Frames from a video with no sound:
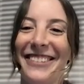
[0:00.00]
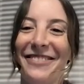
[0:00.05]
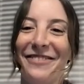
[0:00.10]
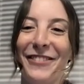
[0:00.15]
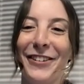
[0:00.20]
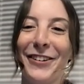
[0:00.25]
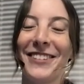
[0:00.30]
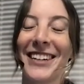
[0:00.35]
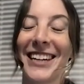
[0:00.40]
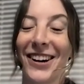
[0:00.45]

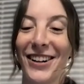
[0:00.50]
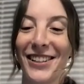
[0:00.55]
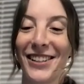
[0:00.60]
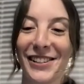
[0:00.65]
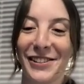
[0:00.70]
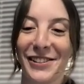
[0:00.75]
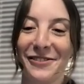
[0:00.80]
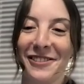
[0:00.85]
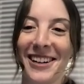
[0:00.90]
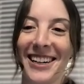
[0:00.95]
Moving on
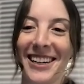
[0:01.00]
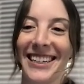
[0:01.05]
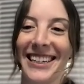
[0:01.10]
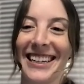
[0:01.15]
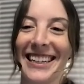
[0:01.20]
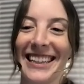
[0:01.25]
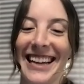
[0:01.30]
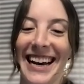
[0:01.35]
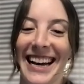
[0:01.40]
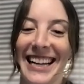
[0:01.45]
to one
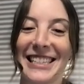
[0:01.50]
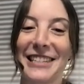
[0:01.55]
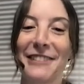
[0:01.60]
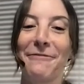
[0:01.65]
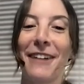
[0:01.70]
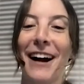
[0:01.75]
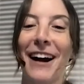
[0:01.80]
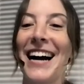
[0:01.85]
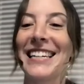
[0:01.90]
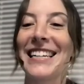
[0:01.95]
that
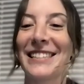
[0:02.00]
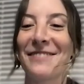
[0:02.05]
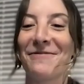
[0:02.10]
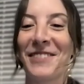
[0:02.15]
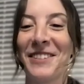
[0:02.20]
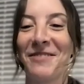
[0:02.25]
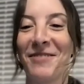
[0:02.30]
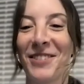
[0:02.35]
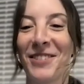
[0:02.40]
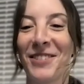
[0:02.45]
surprised
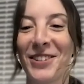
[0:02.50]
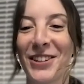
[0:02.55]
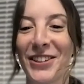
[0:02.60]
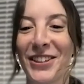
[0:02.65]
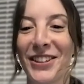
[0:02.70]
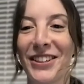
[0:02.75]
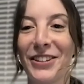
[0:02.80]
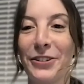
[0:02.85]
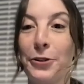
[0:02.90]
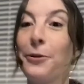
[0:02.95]

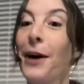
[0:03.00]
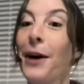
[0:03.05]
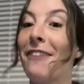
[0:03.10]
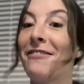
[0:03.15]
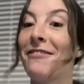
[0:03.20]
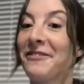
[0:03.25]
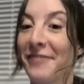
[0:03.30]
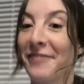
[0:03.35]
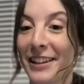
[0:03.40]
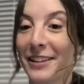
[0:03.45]
people who
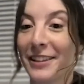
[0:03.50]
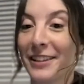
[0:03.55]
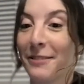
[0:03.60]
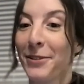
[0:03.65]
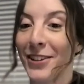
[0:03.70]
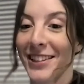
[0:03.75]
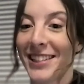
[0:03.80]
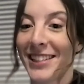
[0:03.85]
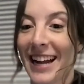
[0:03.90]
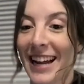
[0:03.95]
haven't read the
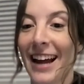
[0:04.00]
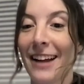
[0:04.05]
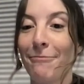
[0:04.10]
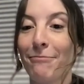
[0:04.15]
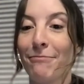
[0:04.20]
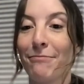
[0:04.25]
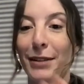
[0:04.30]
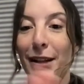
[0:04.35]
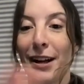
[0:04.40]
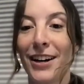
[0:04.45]
books yet.
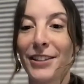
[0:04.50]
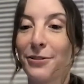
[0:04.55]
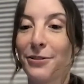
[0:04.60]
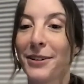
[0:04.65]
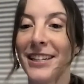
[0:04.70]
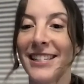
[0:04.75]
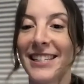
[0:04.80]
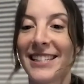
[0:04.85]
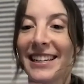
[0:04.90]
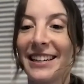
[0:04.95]
Plot
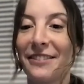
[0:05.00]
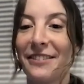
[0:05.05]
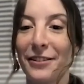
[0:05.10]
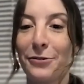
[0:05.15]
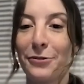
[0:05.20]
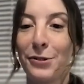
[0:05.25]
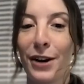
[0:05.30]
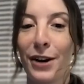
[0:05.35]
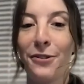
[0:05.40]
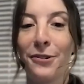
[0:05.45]
twist if you
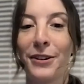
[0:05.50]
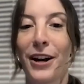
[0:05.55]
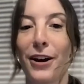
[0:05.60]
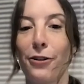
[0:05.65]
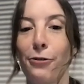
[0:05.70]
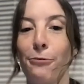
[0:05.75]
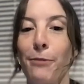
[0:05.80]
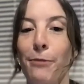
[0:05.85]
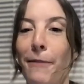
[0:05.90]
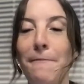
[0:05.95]
don't
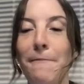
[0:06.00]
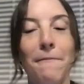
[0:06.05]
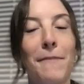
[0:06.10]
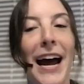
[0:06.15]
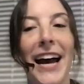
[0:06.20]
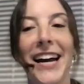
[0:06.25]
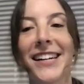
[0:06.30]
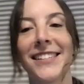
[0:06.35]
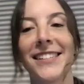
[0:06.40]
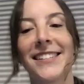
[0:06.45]
know, but
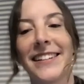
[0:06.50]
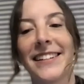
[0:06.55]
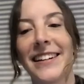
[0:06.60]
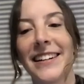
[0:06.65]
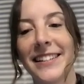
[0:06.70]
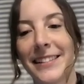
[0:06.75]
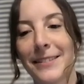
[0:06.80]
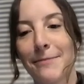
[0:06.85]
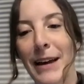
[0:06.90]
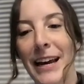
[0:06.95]
Mags
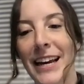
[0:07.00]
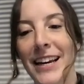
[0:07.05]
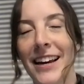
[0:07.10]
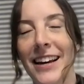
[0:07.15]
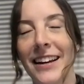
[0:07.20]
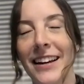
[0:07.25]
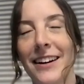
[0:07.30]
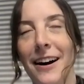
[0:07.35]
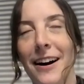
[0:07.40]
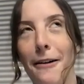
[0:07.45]
does make
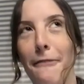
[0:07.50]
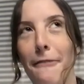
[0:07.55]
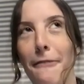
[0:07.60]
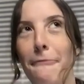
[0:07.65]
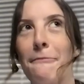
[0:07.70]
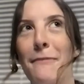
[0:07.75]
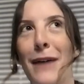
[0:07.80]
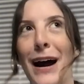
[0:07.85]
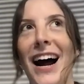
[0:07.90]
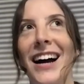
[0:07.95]
a
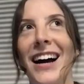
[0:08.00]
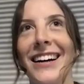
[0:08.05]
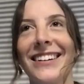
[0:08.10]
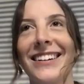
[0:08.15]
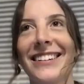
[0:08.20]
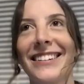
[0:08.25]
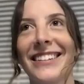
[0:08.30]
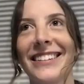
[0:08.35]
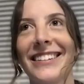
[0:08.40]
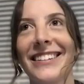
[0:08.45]
comeback
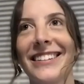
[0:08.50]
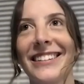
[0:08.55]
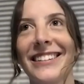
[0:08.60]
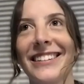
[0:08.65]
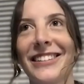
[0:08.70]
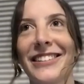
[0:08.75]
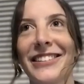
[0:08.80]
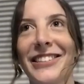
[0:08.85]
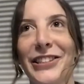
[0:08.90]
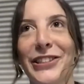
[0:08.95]

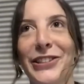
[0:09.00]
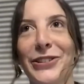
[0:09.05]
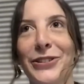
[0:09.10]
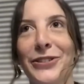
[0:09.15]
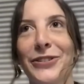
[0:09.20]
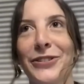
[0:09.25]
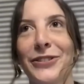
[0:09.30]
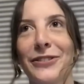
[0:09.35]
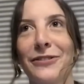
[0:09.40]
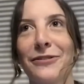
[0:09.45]

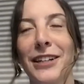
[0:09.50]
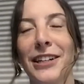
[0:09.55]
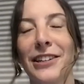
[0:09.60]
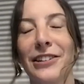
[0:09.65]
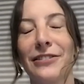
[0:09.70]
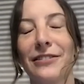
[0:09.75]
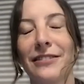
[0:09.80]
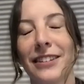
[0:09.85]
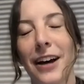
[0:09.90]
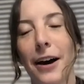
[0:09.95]
to,
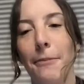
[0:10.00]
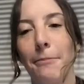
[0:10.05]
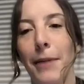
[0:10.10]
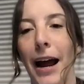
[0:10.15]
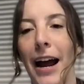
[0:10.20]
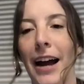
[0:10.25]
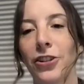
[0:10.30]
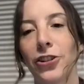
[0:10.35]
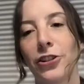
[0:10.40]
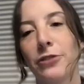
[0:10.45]
well,
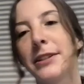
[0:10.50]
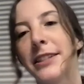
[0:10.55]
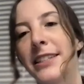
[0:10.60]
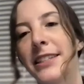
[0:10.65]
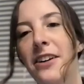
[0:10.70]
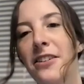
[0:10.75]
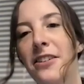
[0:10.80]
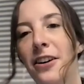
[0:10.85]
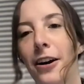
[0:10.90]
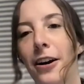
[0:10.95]
comeback, she was
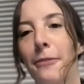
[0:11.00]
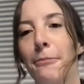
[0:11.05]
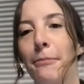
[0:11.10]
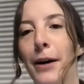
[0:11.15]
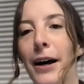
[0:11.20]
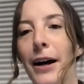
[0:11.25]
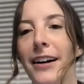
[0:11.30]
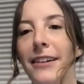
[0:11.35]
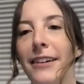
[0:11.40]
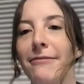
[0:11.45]
younger,
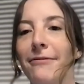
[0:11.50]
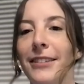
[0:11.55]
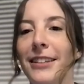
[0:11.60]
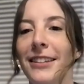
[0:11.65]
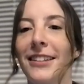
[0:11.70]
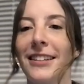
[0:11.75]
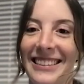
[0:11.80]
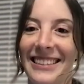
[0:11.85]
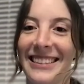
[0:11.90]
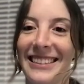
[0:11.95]
but
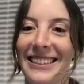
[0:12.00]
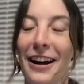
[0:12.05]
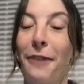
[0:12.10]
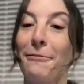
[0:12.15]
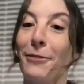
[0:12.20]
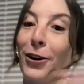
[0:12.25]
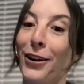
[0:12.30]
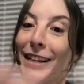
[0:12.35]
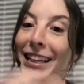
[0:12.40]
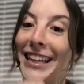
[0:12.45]
come
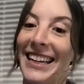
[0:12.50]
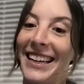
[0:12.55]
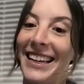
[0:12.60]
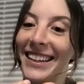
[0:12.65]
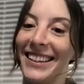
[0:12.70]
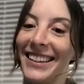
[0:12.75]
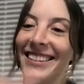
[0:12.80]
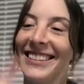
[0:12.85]
early.